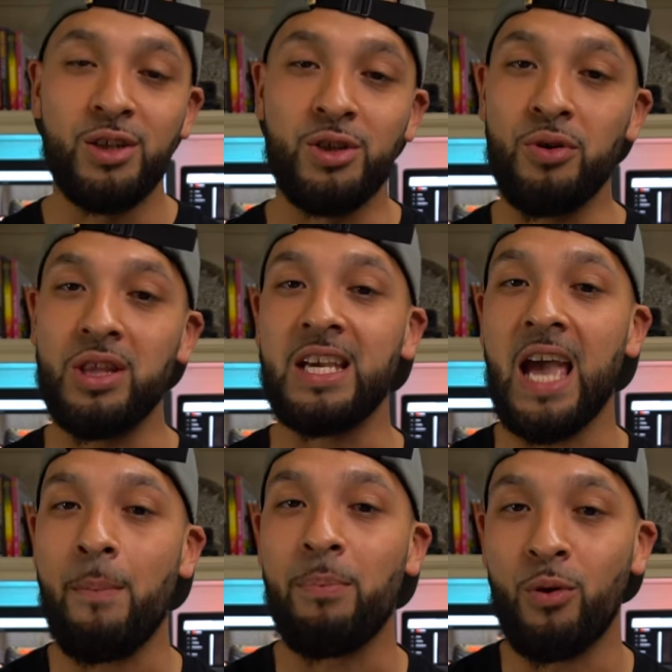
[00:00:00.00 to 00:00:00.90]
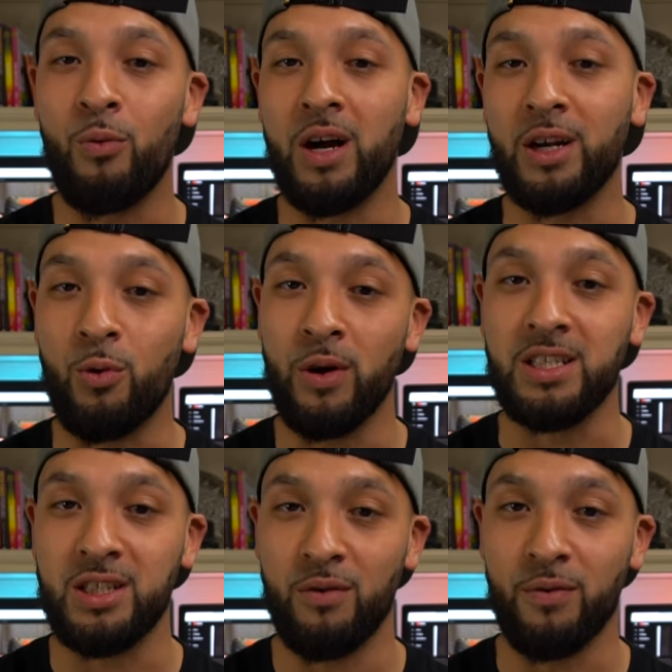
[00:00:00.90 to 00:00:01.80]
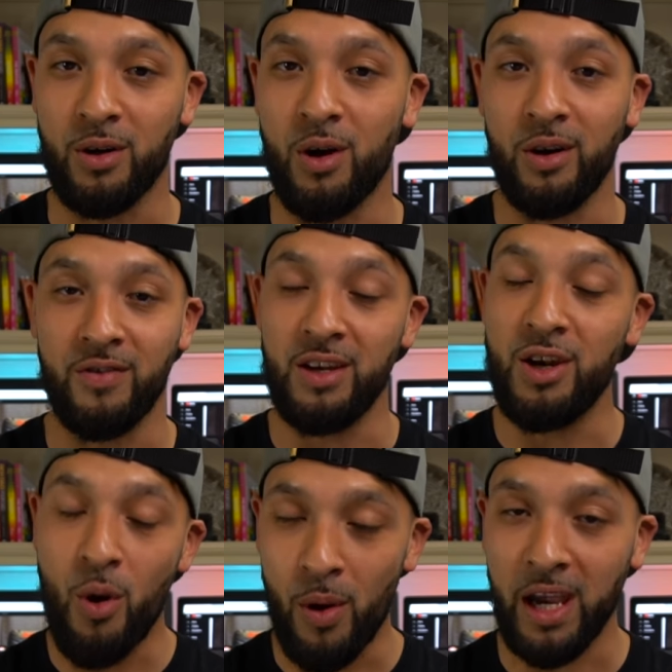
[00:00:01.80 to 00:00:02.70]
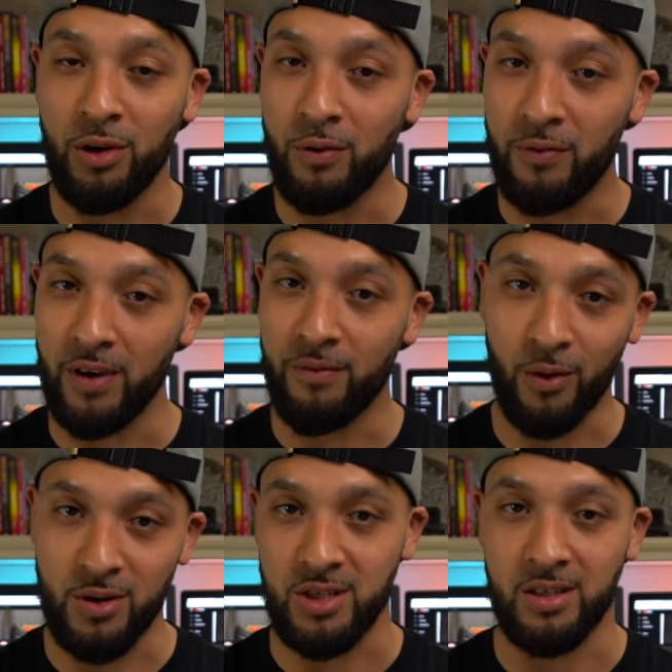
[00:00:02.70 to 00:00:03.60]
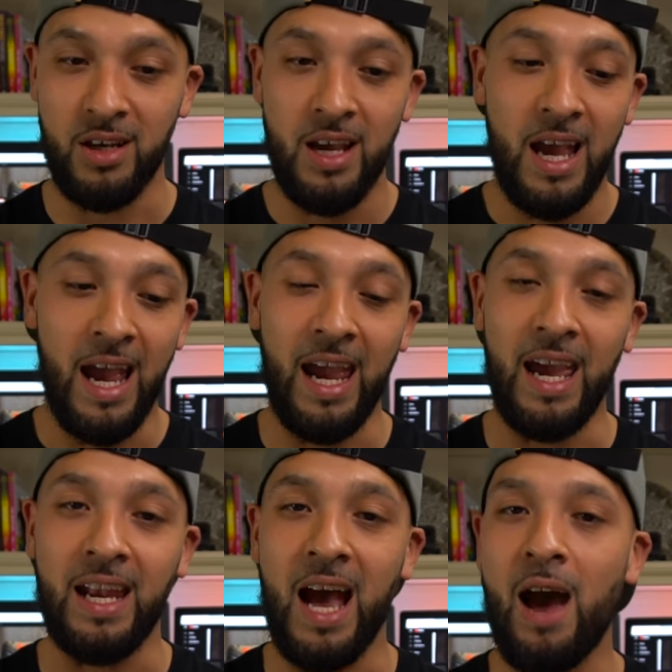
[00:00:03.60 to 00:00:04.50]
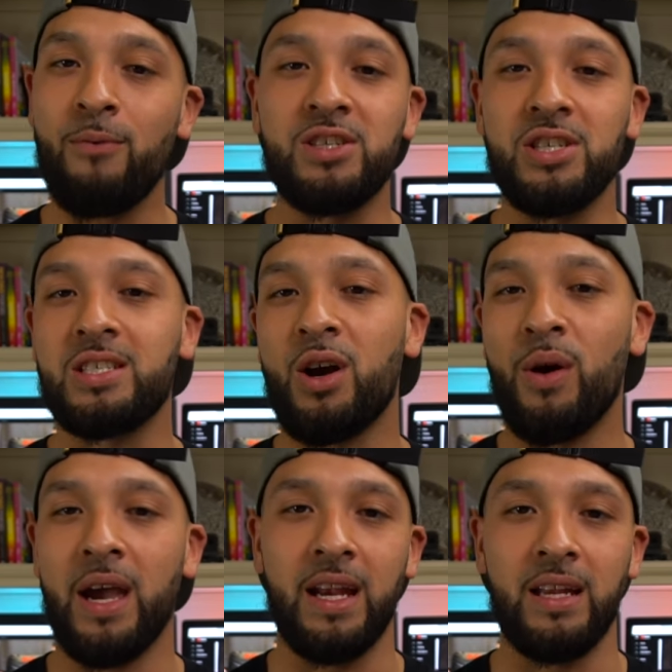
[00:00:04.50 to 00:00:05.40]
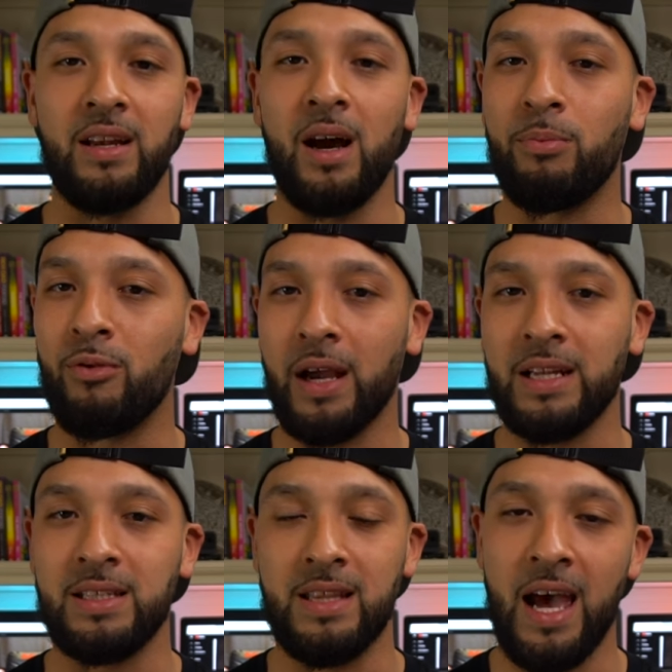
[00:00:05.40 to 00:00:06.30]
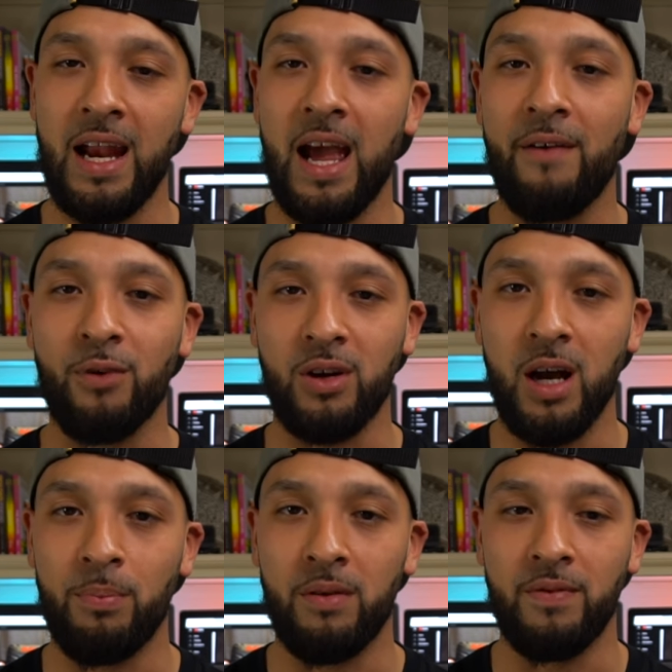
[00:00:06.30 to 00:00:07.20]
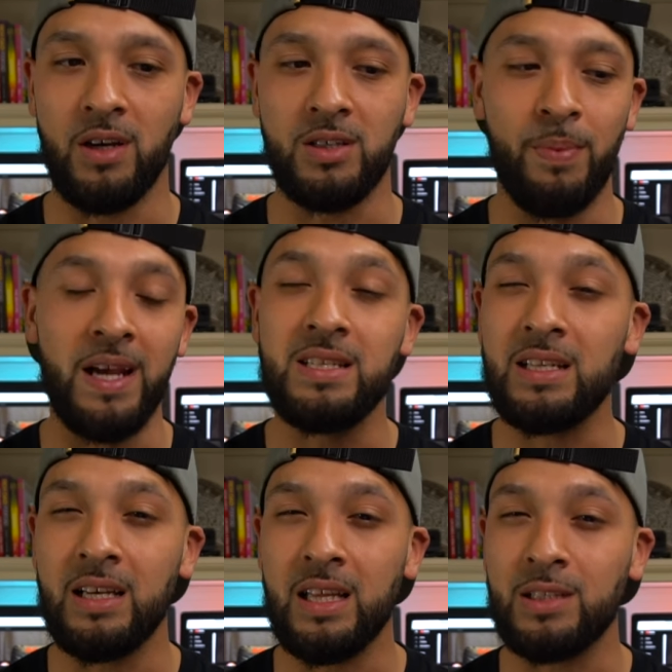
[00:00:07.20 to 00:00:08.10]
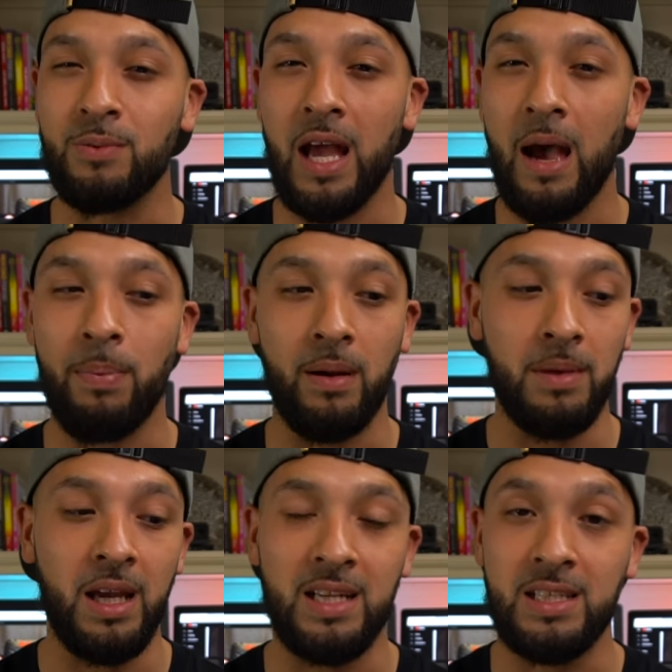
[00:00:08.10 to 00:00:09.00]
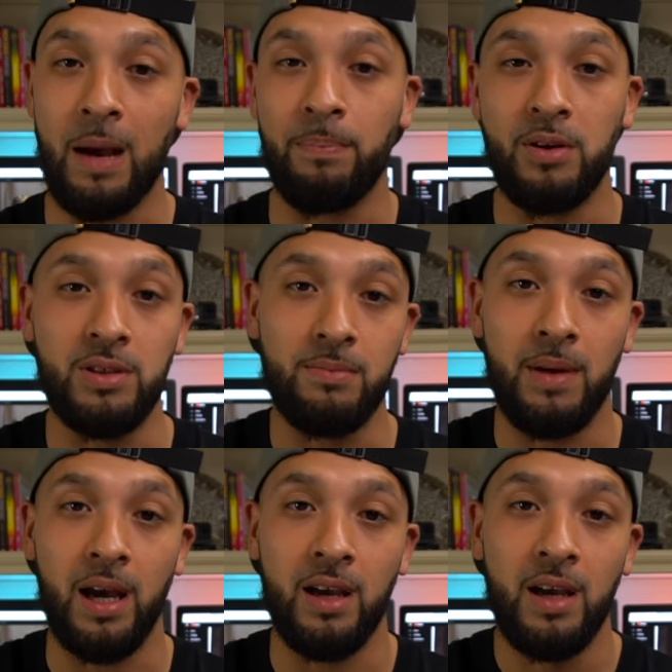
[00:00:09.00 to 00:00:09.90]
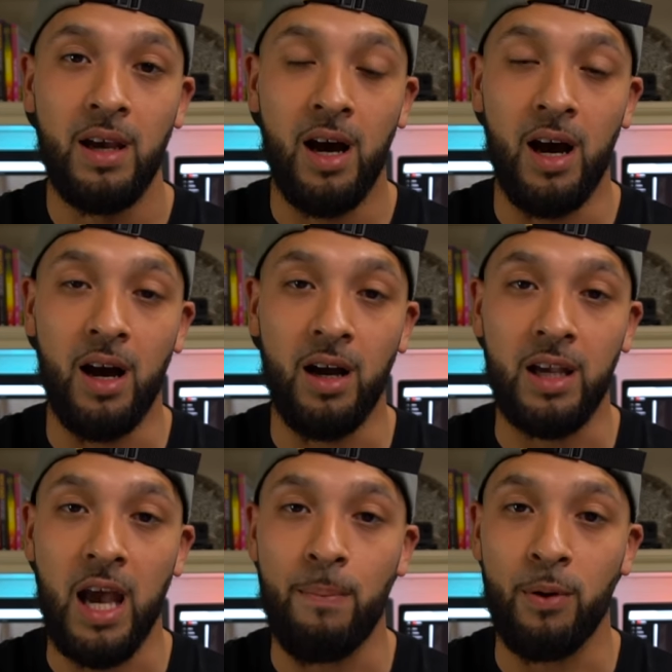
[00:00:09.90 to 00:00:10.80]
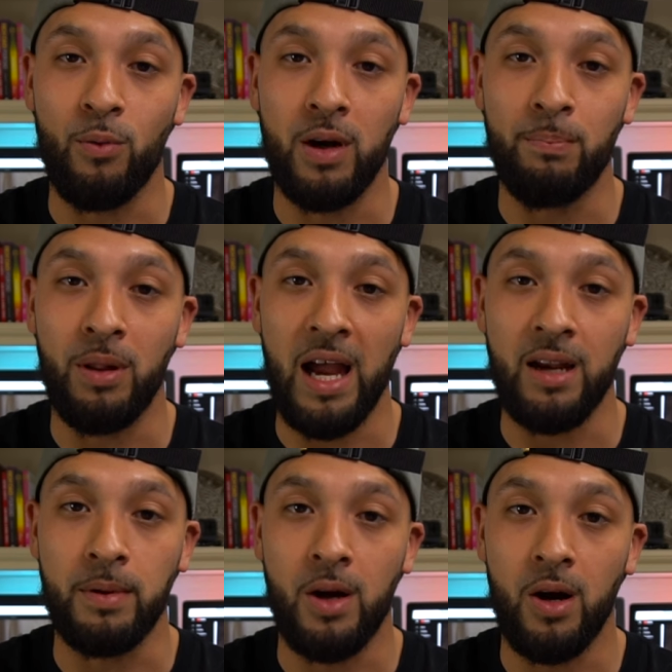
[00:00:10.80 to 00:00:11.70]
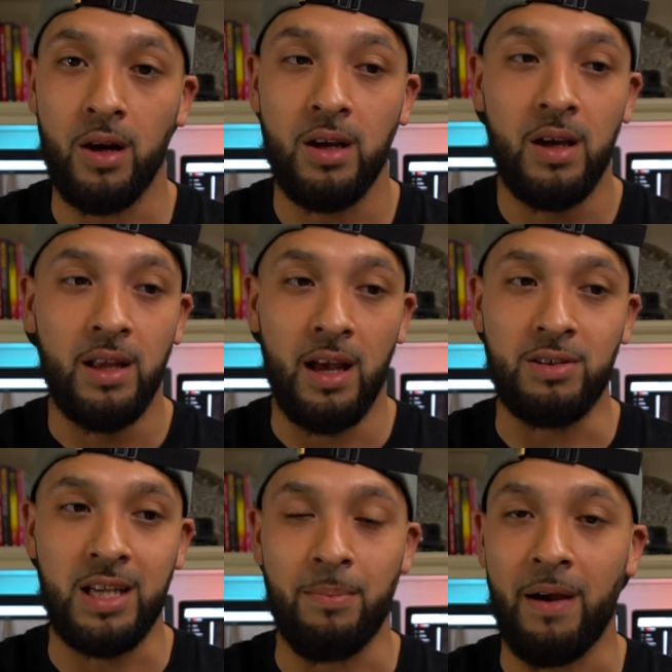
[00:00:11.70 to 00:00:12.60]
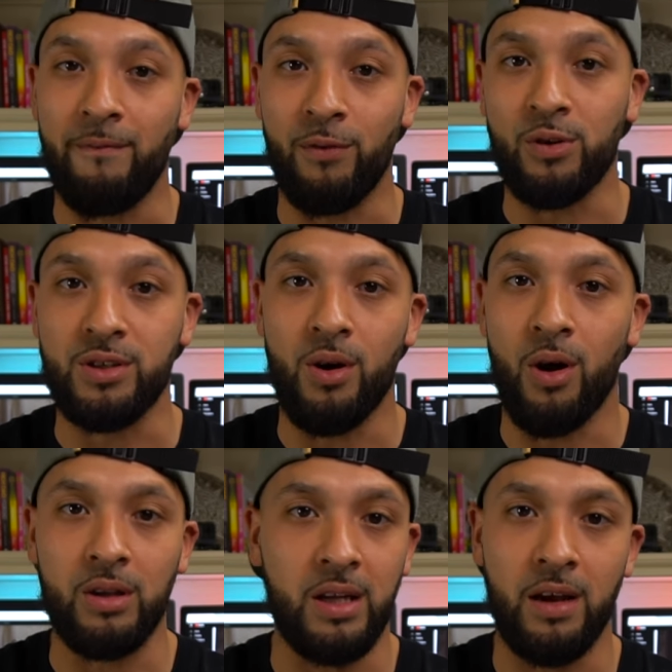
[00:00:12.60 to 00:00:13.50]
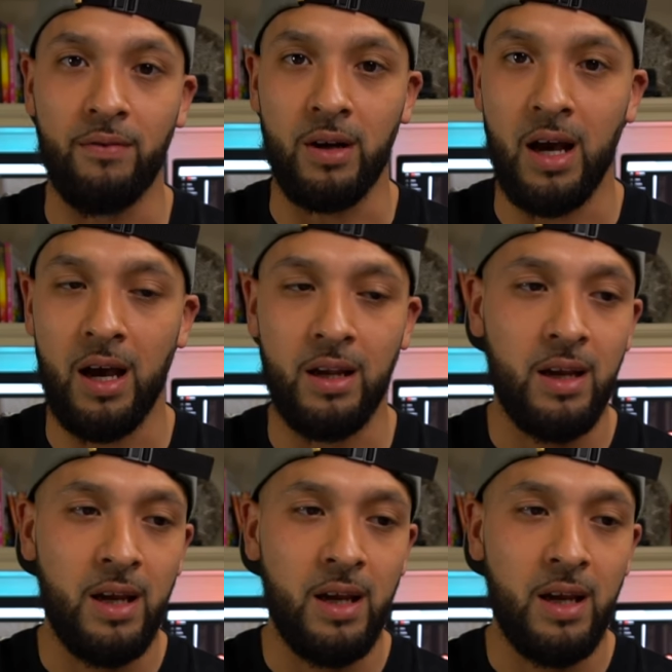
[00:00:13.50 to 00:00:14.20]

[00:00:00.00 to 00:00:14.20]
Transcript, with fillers: to the Capital One Quicksilver card, the no annual fee version. And I would just go ahead and upgrade to that after a couple of years. Basically, that's what happened to me. I stopped using my uh, Capital One Platinum card. That was like my first card that I ever got.